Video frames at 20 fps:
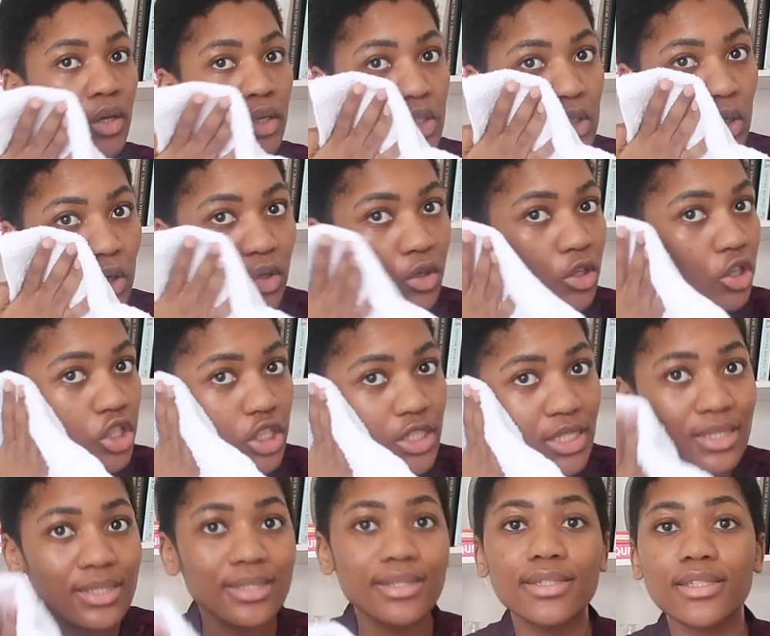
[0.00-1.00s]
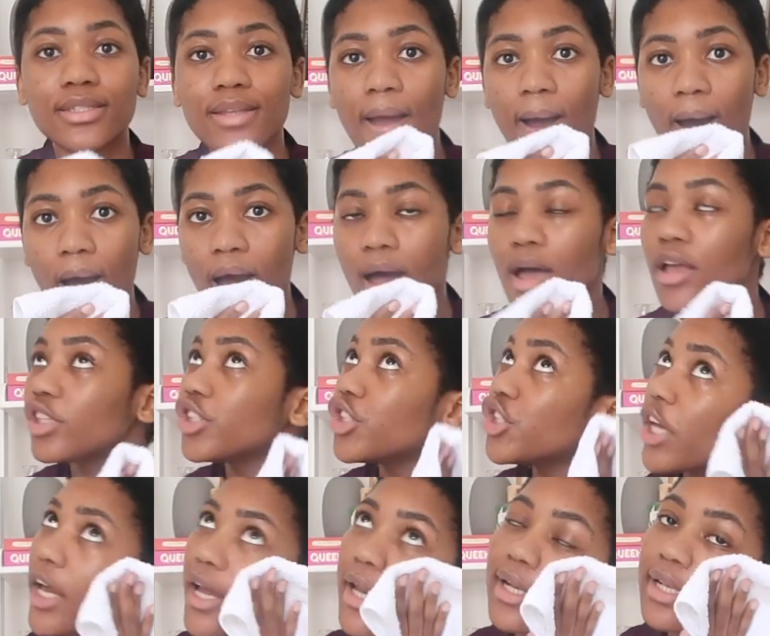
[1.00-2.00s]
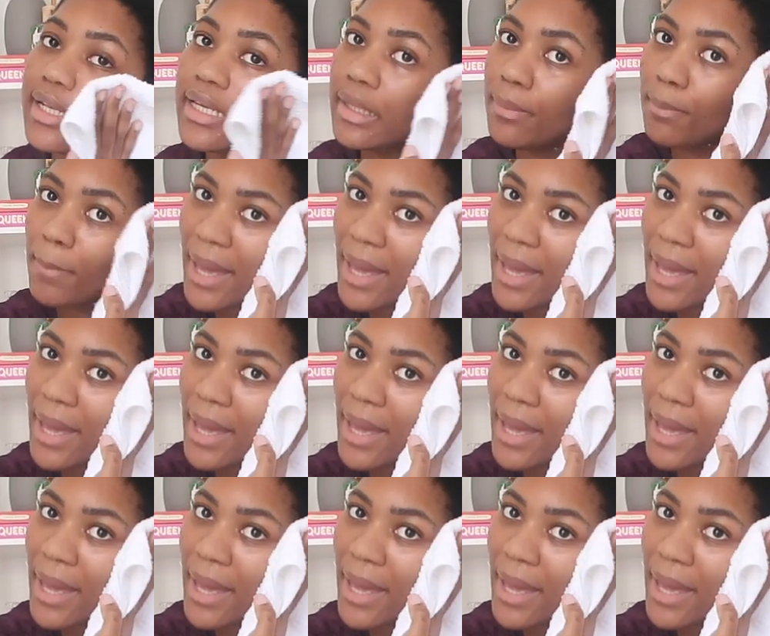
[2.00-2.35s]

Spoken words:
So you just gently